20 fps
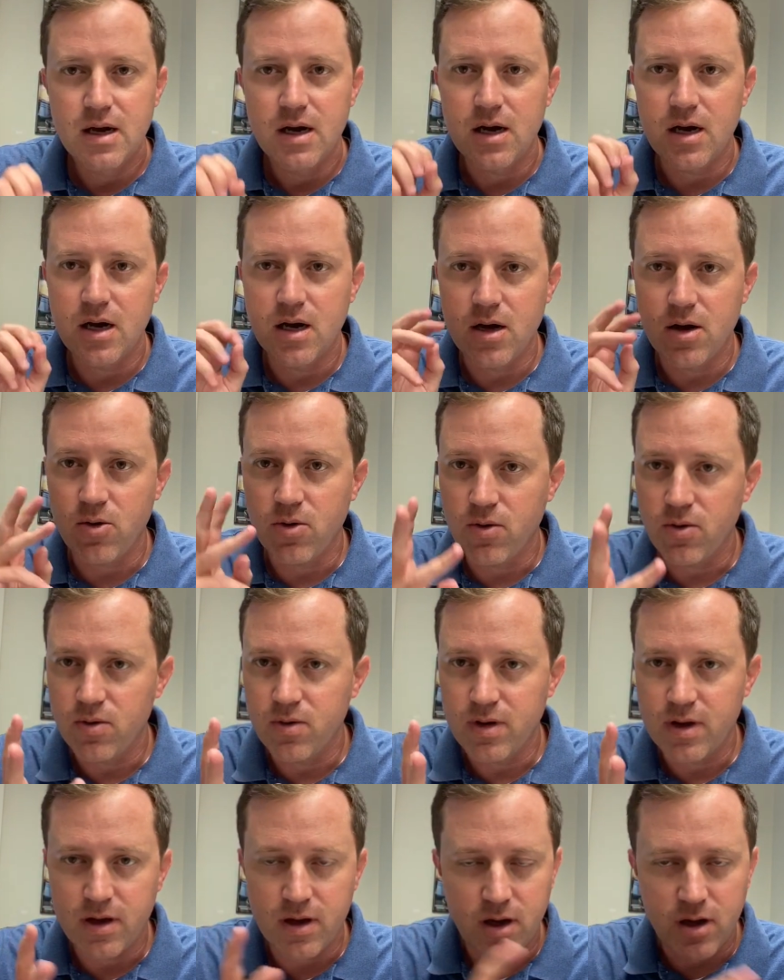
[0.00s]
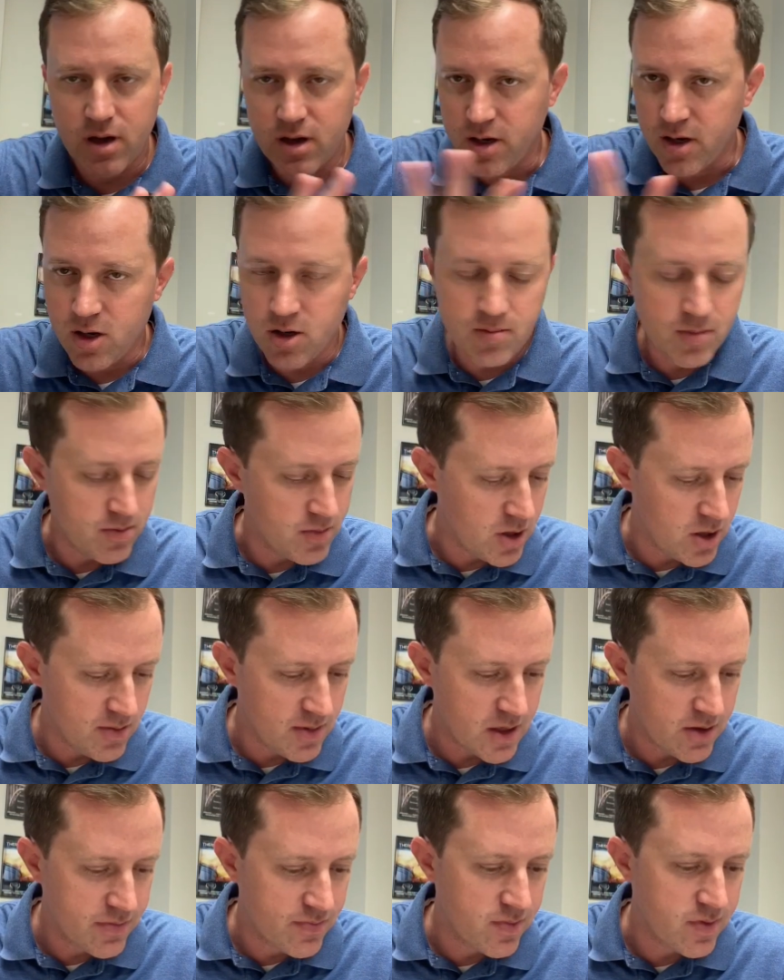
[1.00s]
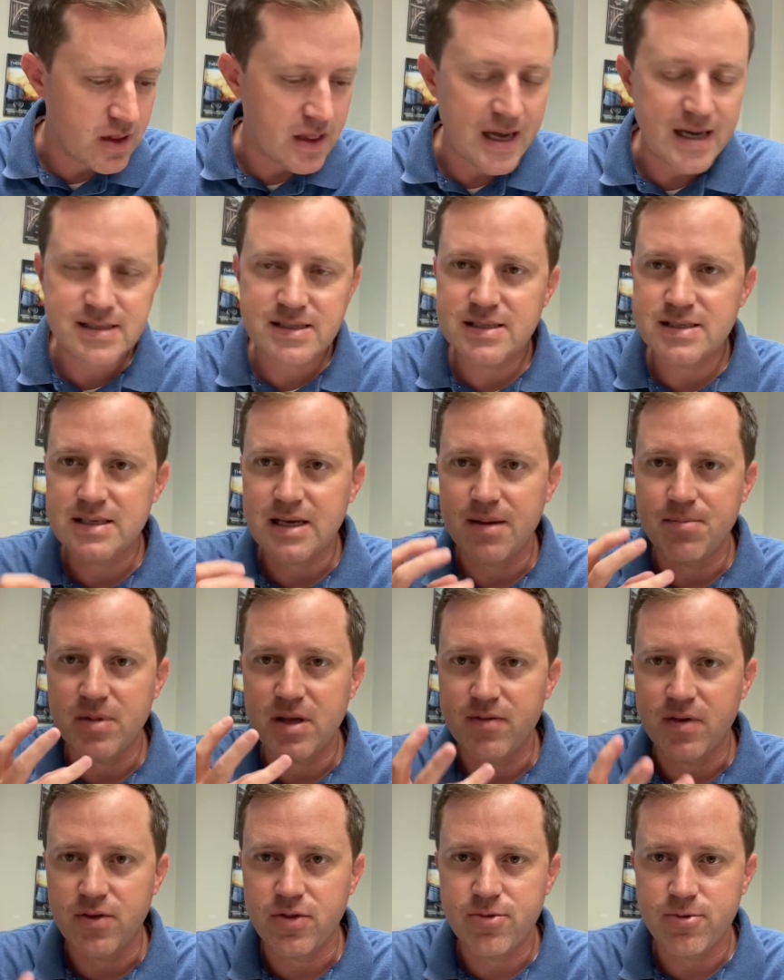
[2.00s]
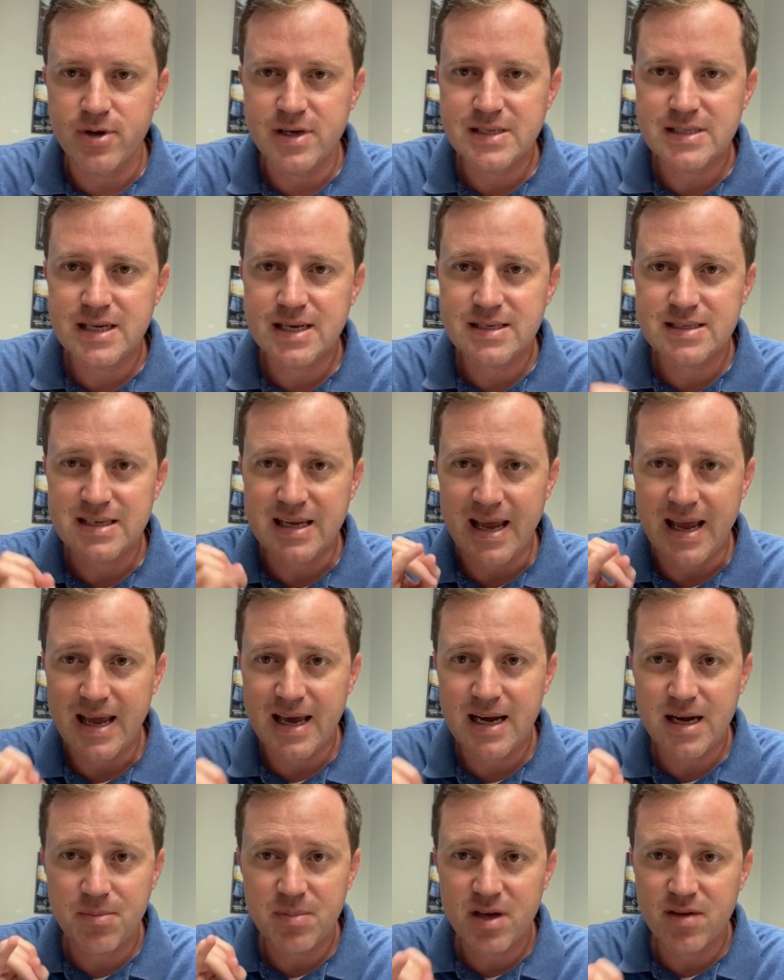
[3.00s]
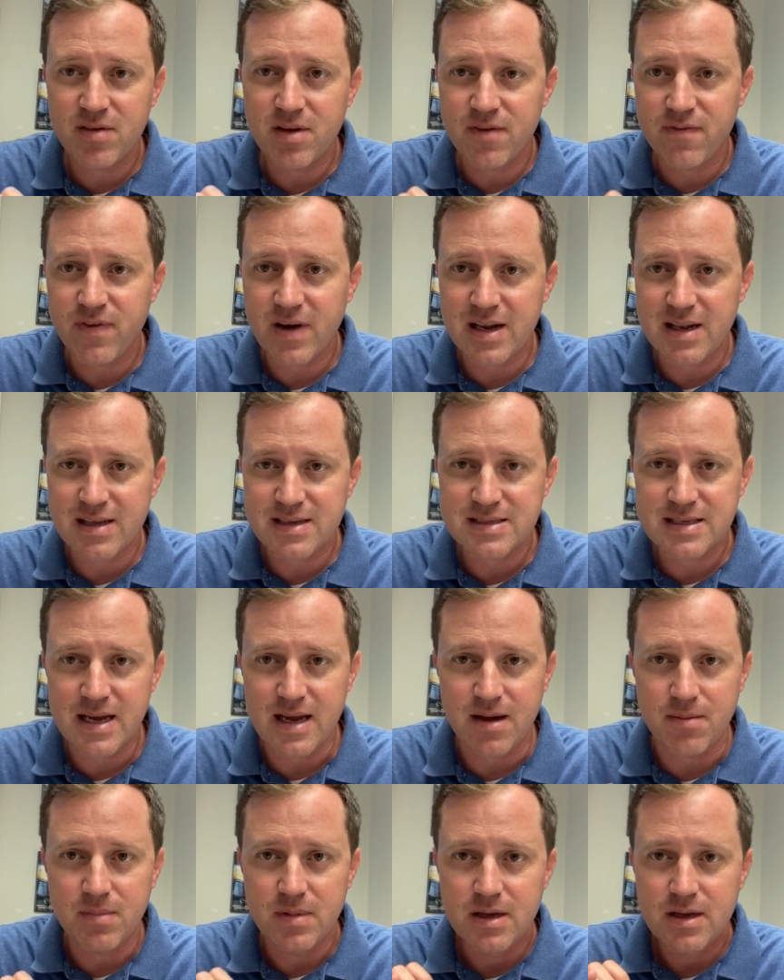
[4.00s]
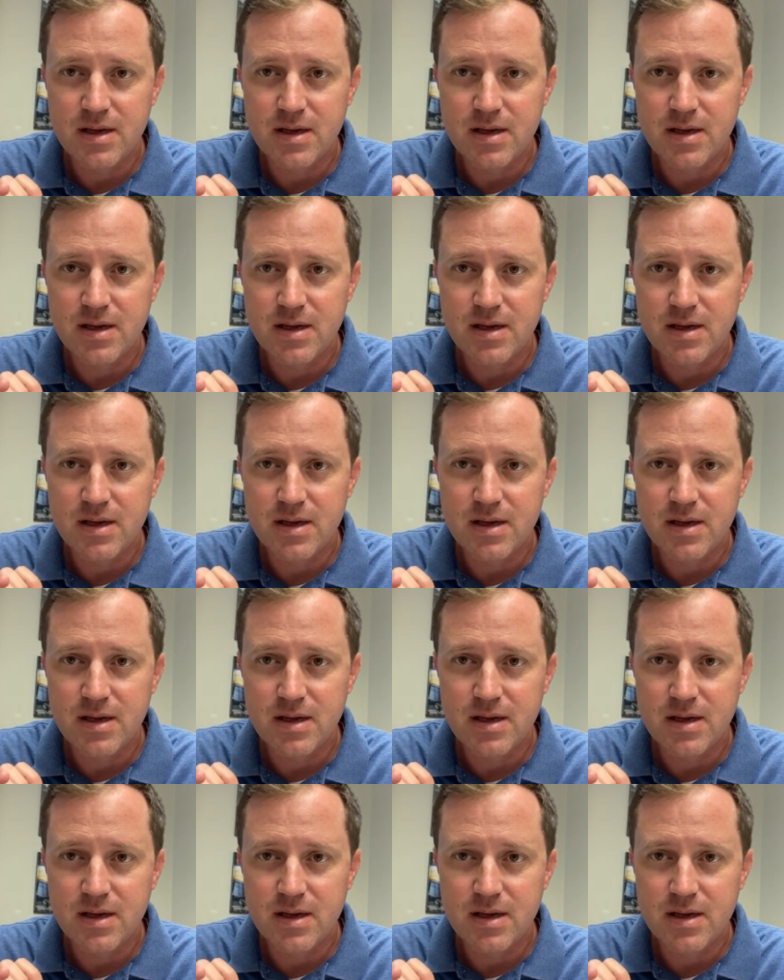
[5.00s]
On all my classes, I'm giving 3 tests and I'm giving a final exam.